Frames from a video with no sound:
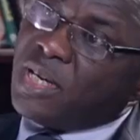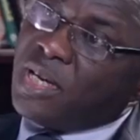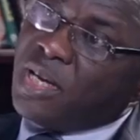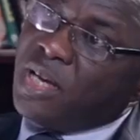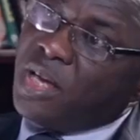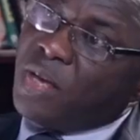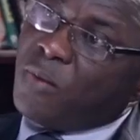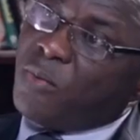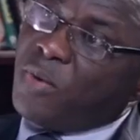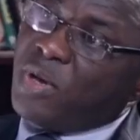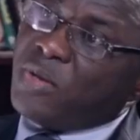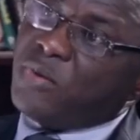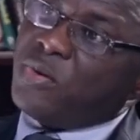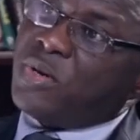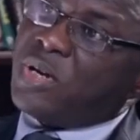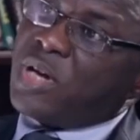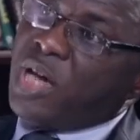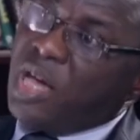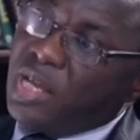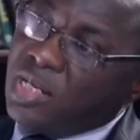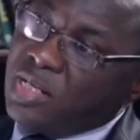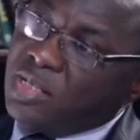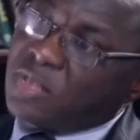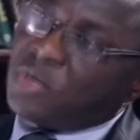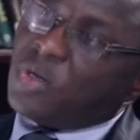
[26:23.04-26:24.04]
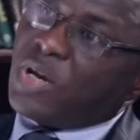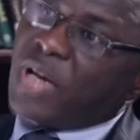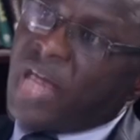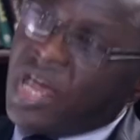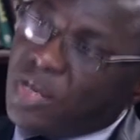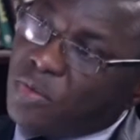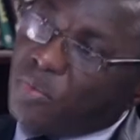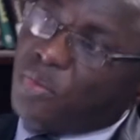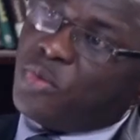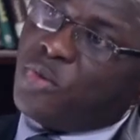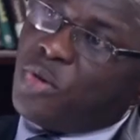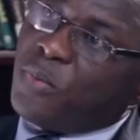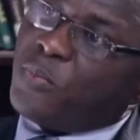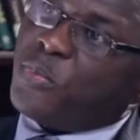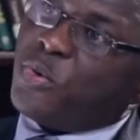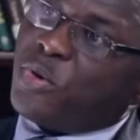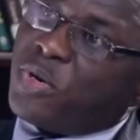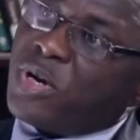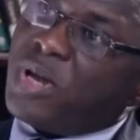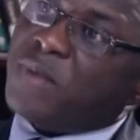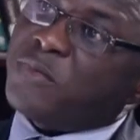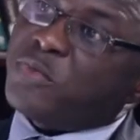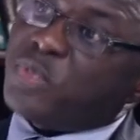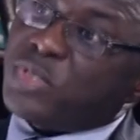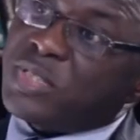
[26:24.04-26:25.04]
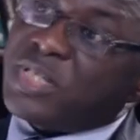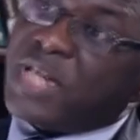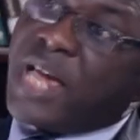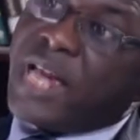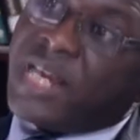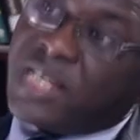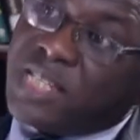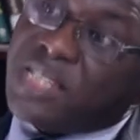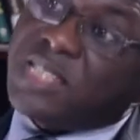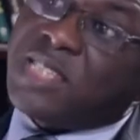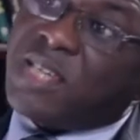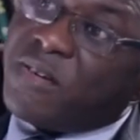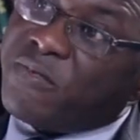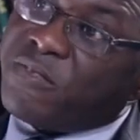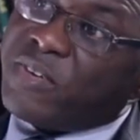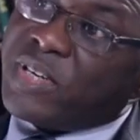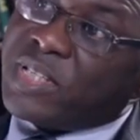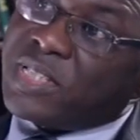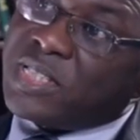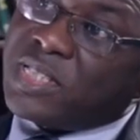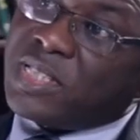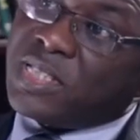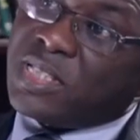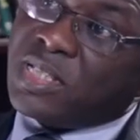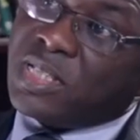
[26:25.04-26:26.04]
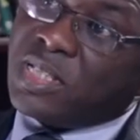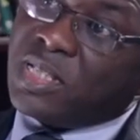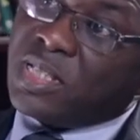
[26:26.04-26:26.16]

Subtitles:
And when you can't cut on your programs, society suffers,